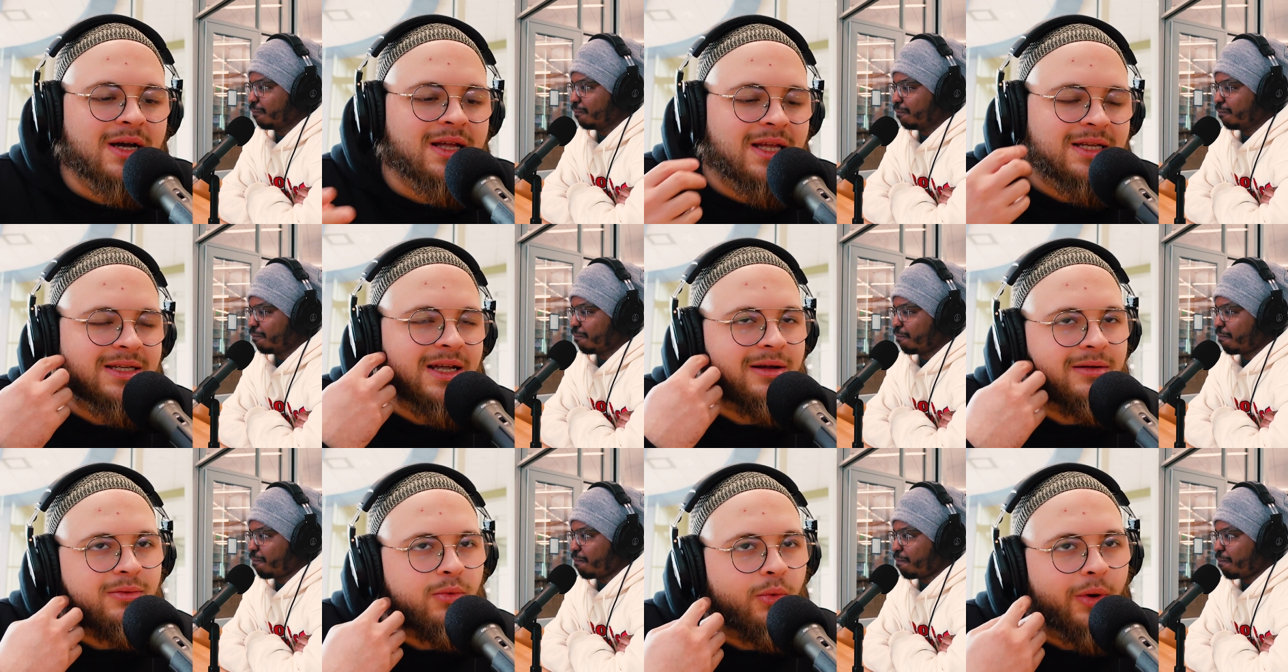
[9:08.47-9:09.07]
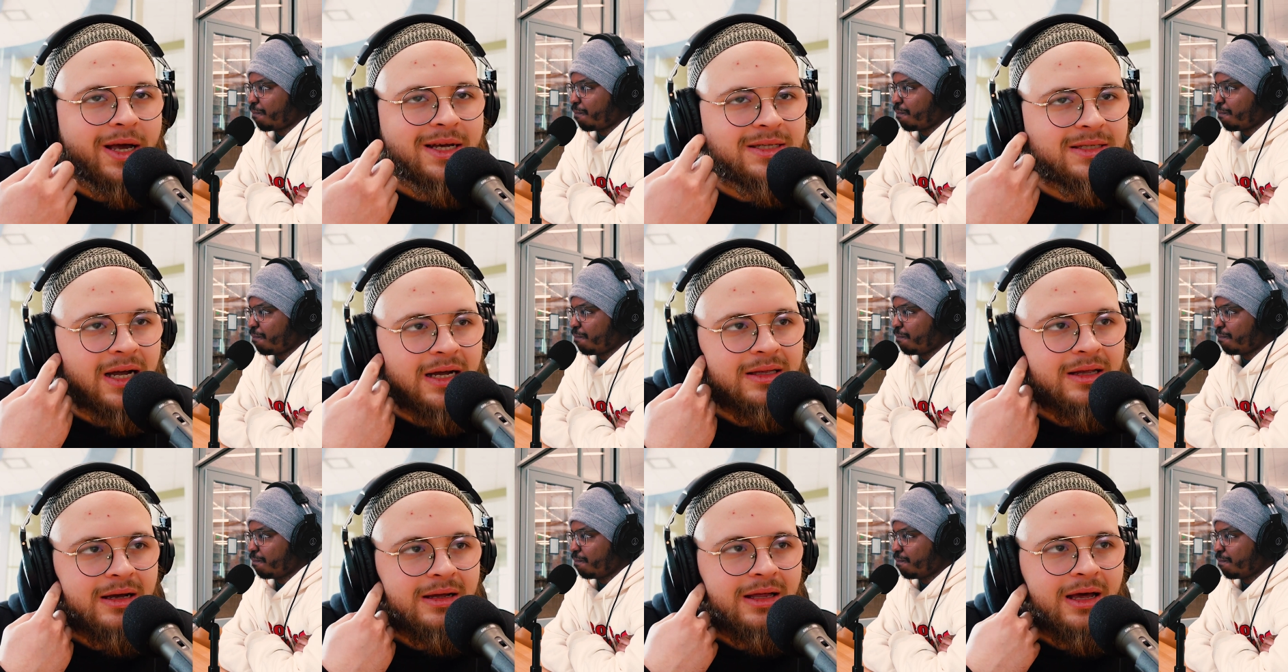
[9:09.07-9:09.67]
Speaker 1: That's not waste
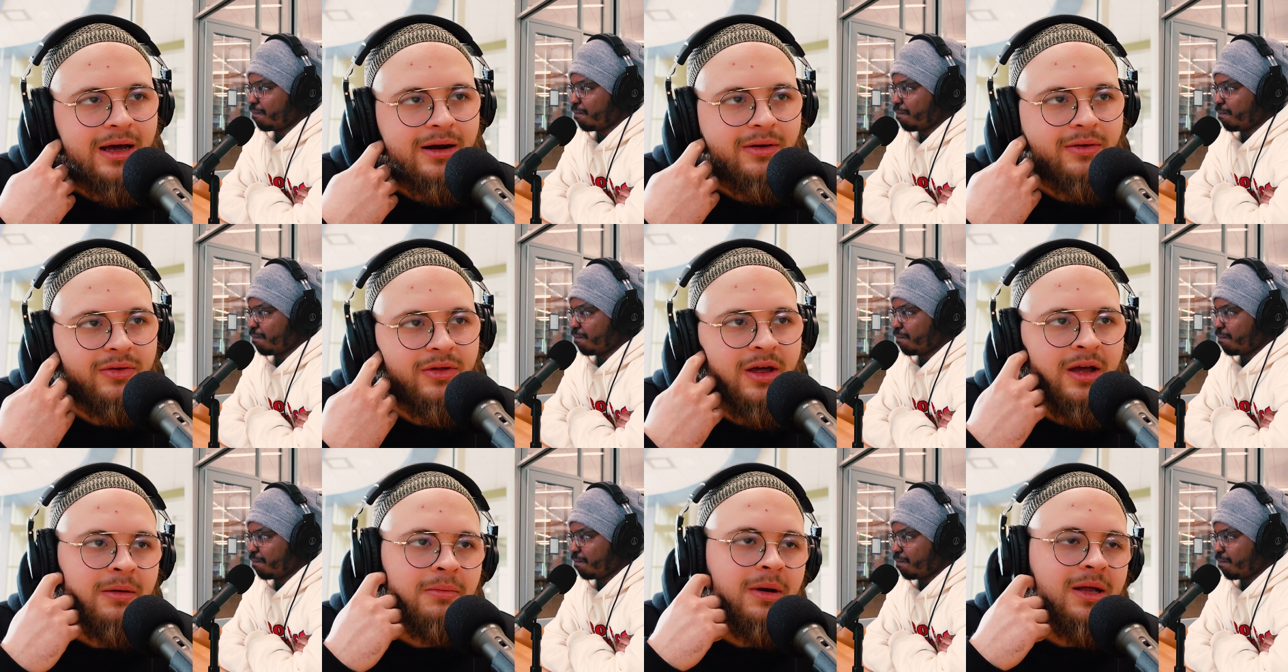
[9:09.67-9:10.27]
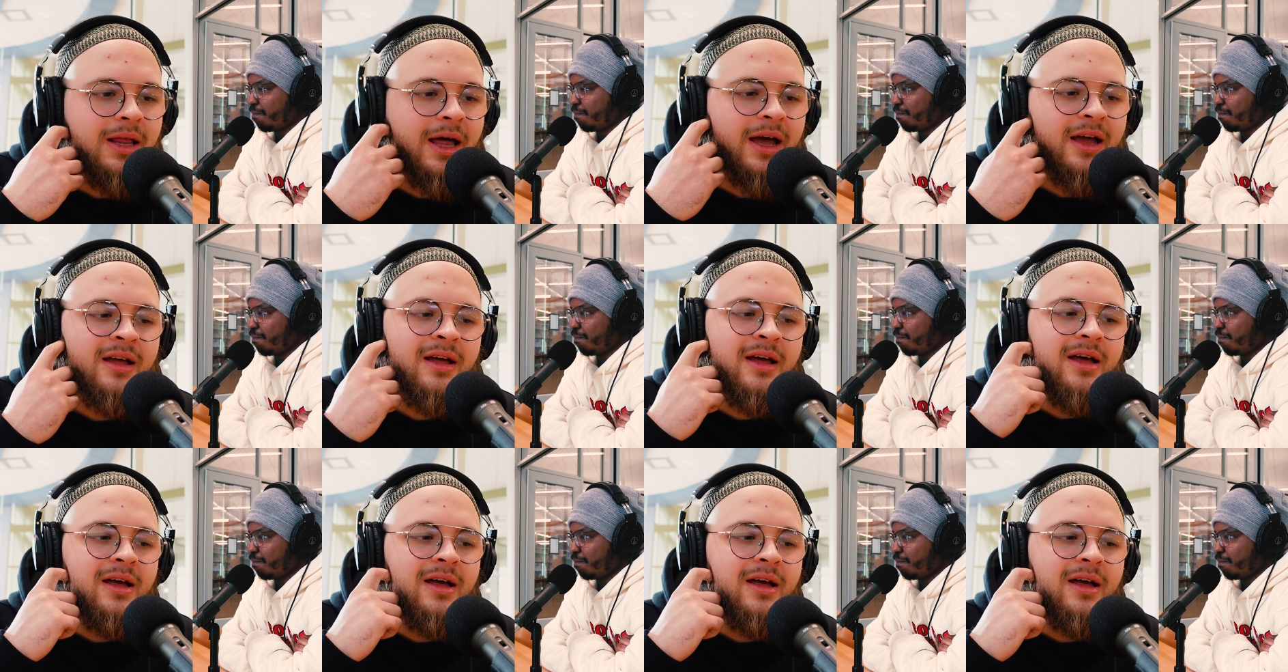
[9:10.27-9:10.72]
technically, I don't think. But like,